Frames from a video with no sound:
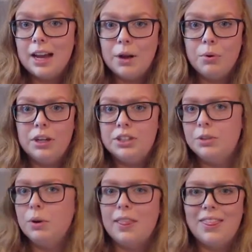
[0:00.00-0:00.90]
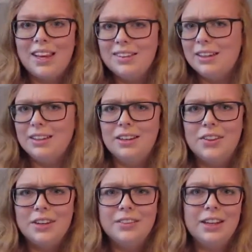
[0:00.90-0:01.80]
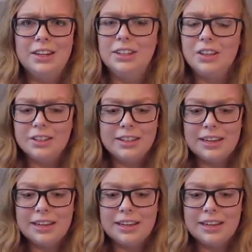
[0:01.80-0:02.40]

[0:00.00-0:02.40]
I wanted to do one thing, then another, and